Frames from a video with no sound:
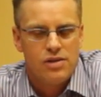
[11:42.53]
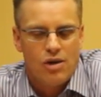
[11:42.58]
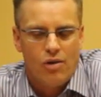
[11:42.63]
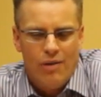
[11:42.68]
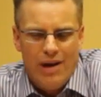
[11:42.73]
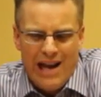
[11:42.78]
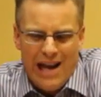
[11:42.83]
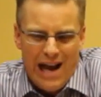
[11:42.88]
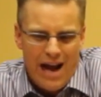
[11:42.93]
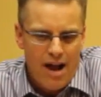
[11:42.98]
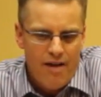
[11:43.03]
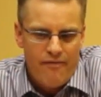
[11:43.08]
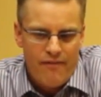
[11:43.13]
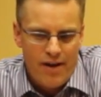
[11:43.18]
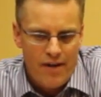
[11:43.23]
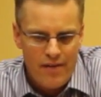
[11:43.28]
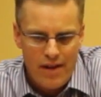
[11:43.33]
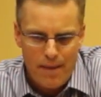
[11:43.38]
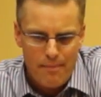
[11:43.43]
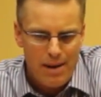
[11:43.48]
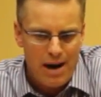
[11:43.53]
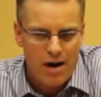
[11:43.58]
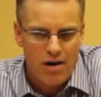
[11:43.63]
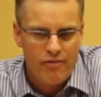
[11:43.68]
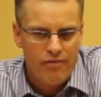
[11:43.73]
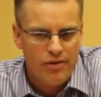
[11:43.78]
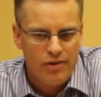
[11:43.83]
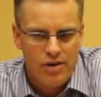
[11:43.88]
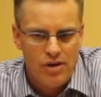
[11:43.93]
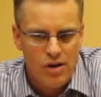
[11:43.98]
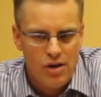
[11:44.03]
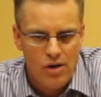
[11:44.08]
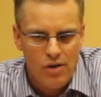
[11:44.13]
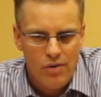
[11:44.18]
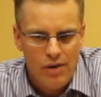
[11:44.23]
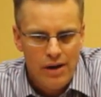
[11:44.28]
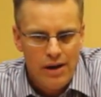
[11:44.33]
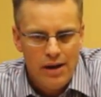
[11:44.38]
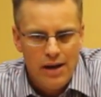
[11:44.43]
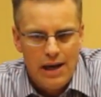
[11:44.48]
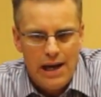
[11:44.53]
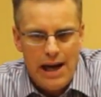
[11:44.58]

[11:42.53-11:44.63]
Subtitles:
So I found that powerful to do.